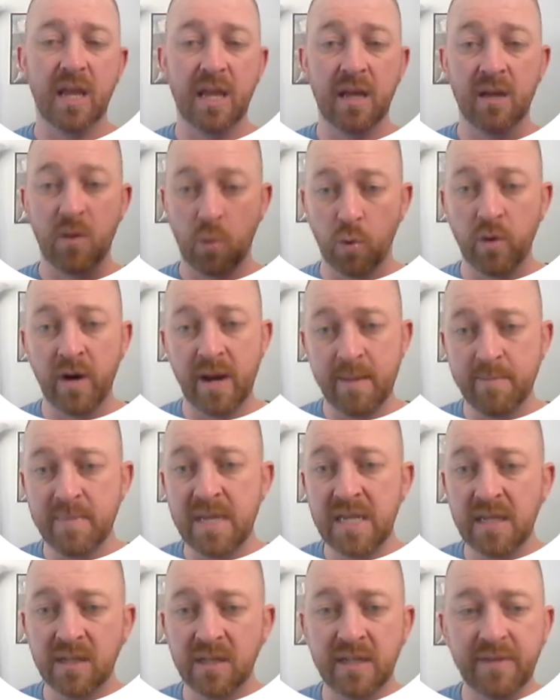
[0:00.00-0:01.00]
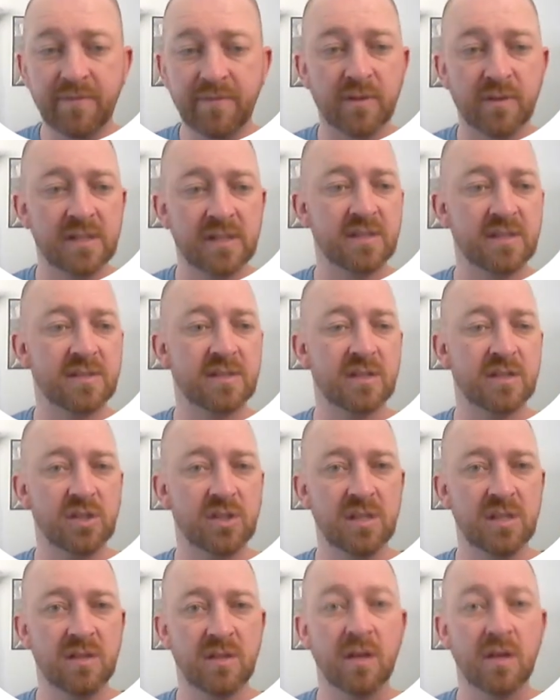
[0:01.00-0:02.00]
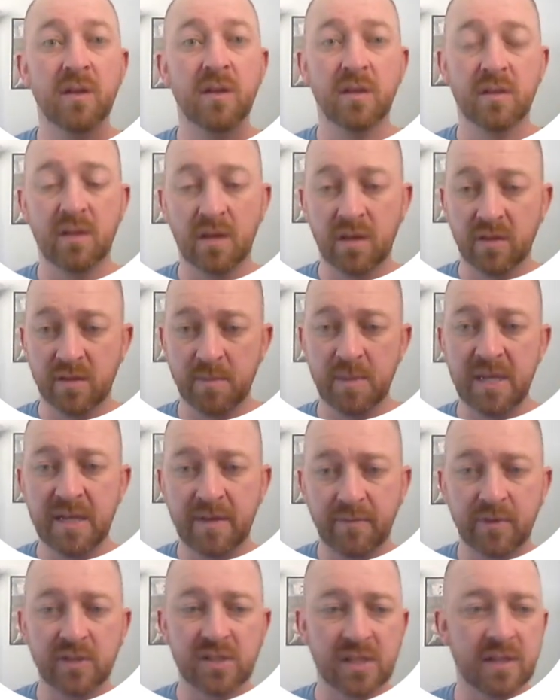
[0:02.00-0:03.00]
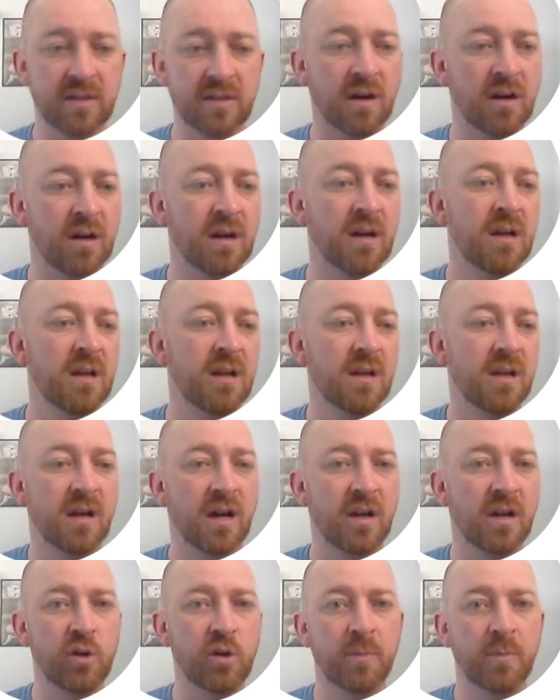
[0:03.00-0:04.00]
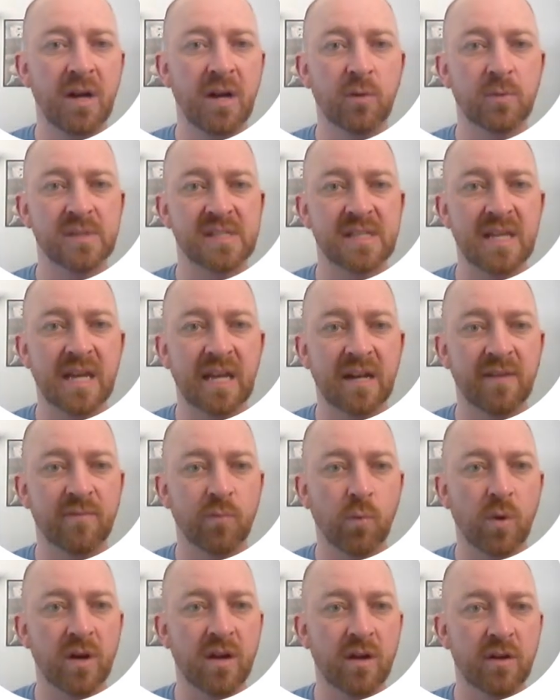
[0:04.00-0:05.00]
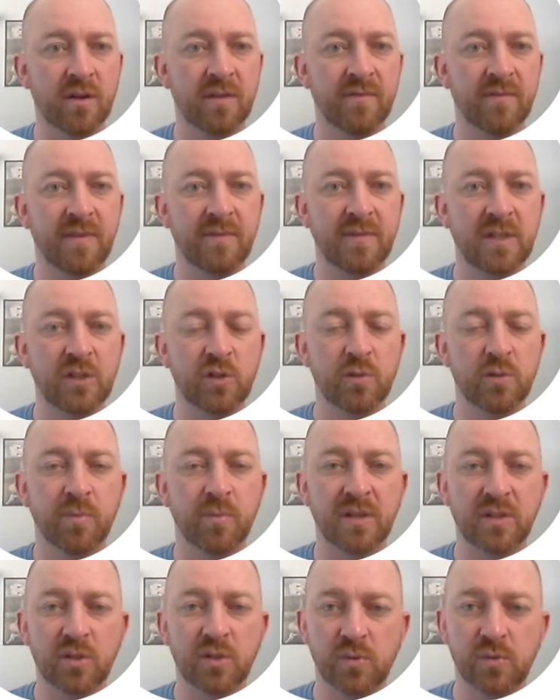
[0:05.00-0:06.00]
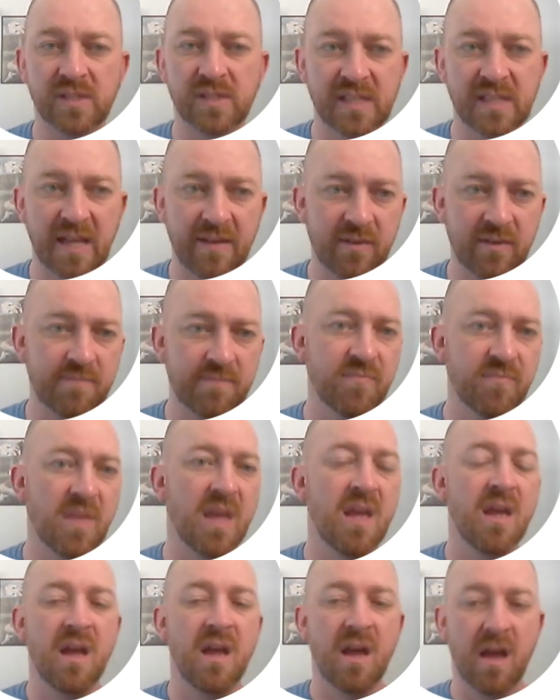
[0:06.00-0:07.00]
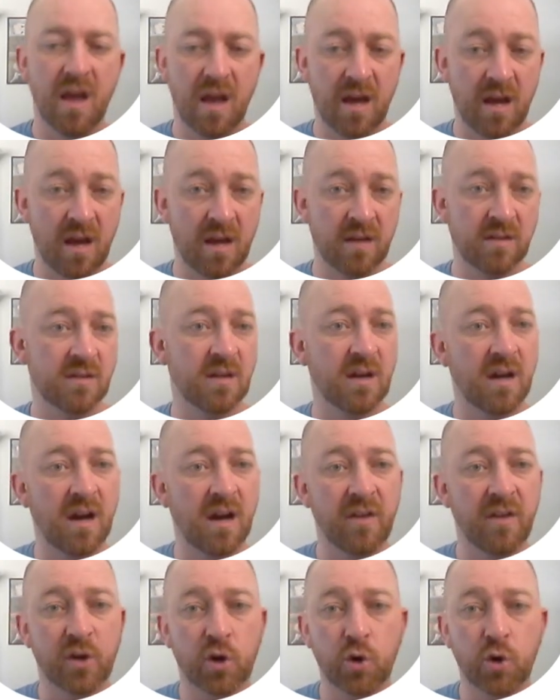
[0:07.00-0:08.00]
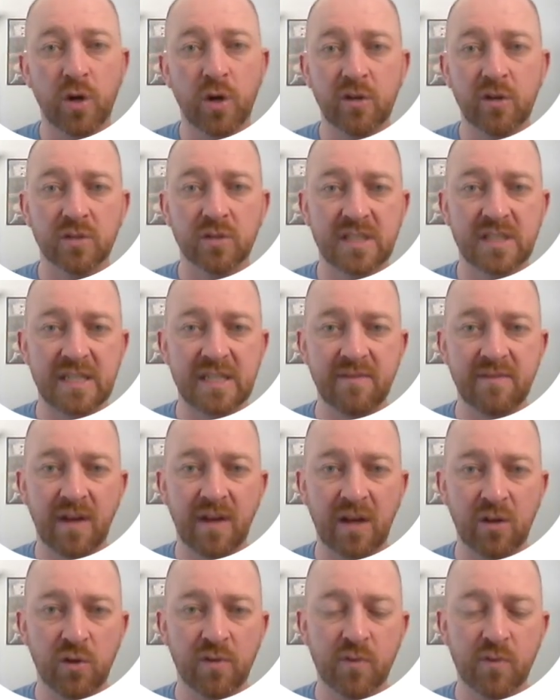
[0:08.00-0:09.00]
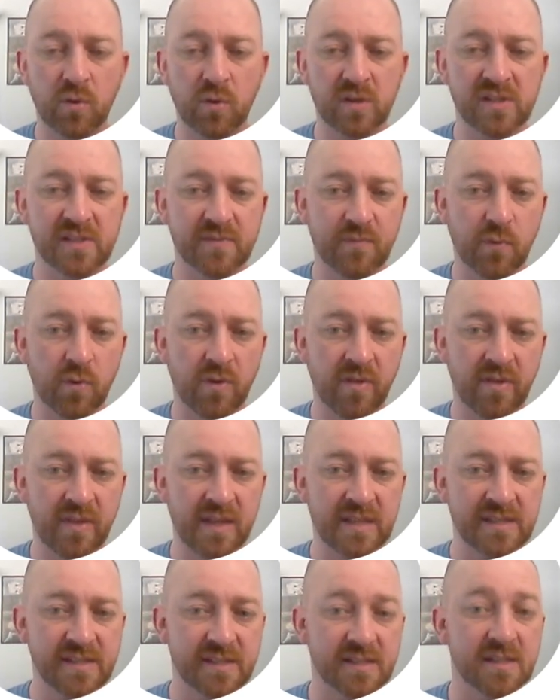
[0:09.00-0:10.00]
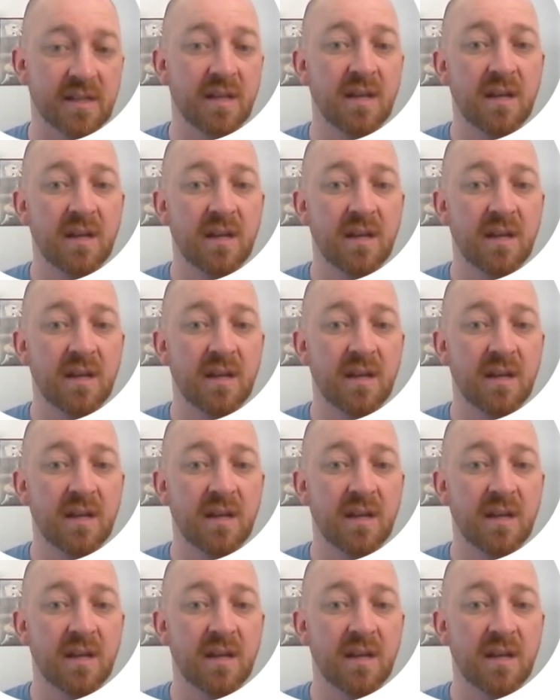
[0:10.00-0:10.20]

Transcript: or a mean difference, essentially. The mean difference in our numerator was negative 152.27. And the critical t-value, of course, for this